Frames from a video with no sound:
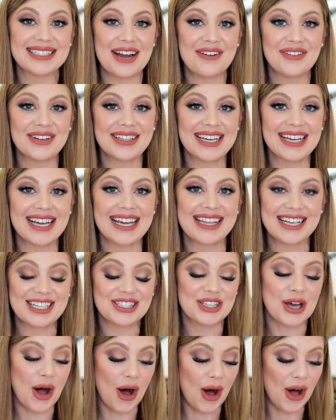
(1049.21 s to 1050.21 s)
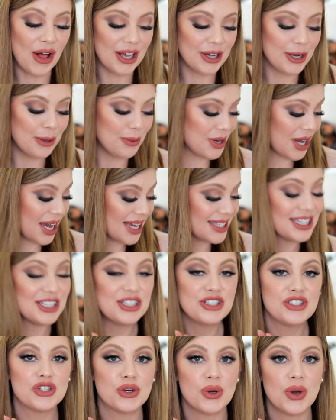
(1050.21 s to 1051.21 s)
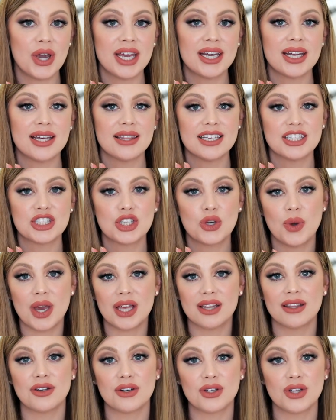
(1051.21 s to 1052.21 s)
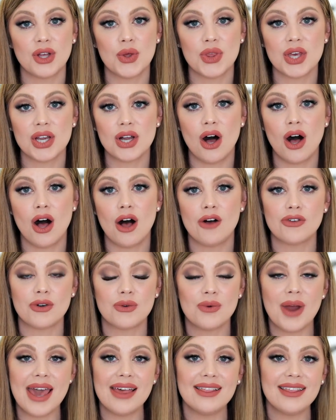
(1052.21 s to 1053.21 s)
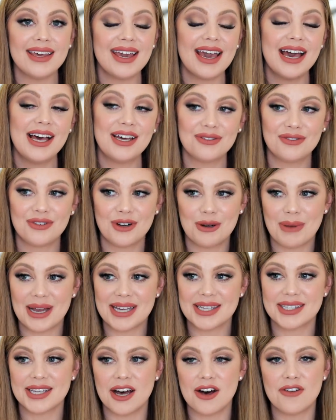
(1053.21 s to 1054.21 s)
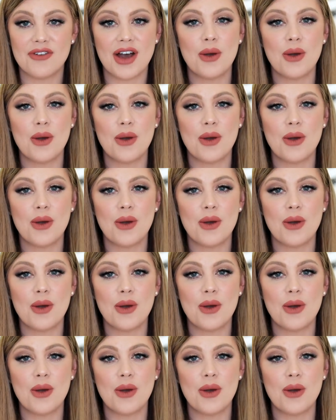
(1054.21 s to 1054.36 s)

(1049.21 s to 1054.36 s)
is everything in this haul. I hope you guys enjoyed this quick little clothing haul for Ryleigh and for myself.